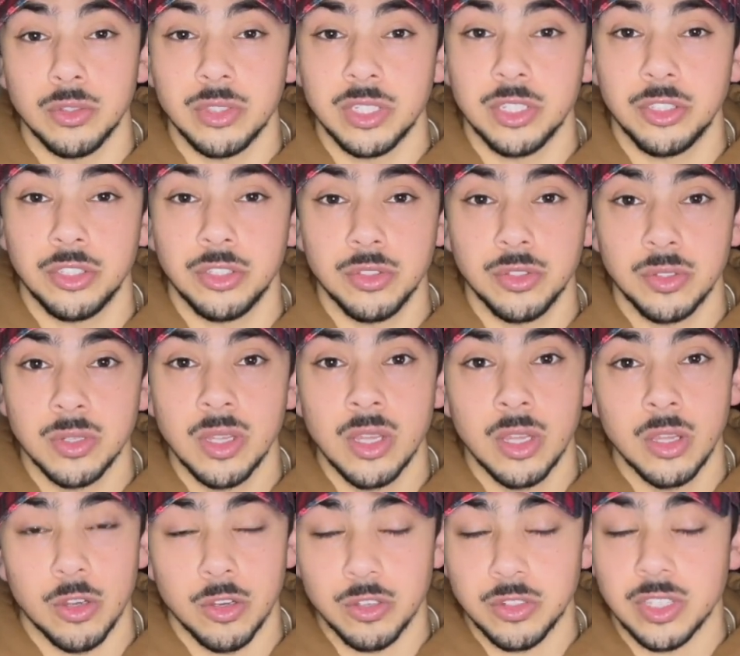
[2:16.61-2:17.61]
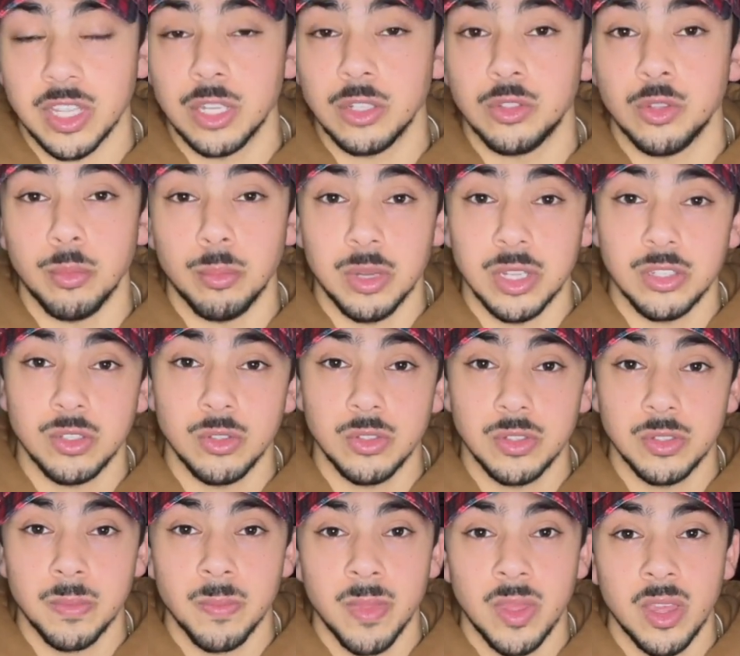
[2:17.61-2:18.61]
tissues or your skeletal
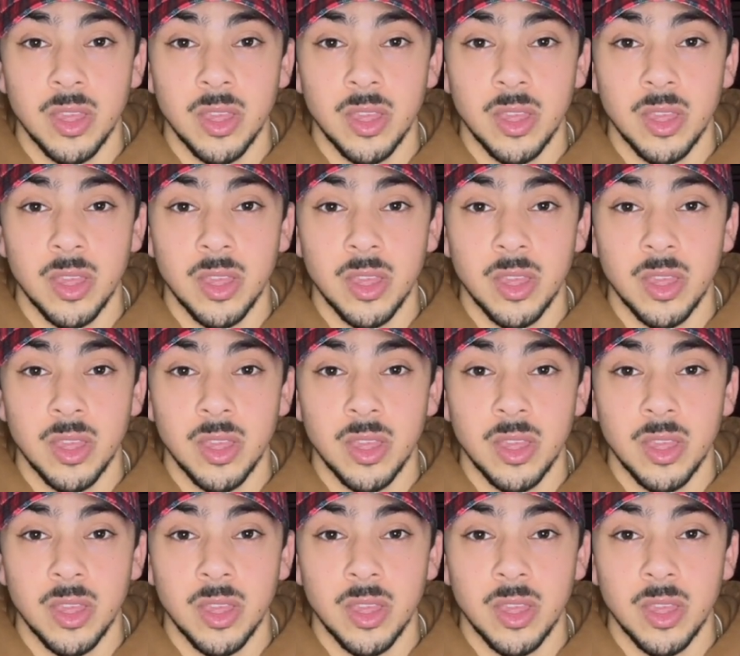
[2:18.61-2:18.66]
muscles.